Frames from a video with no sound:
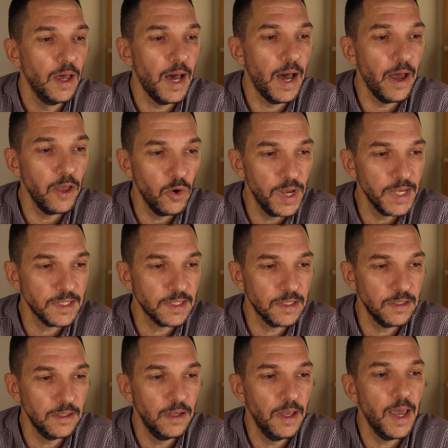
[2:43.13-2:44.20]

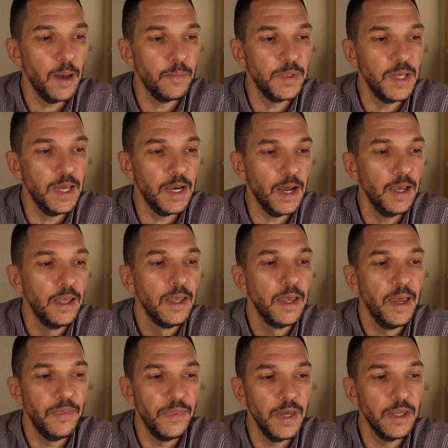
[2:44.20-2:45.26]
iOS app data,
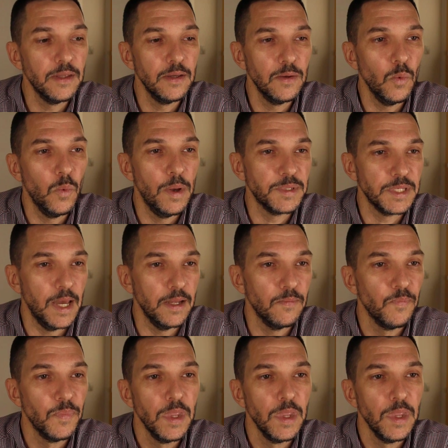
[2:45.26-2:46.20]
and then the website.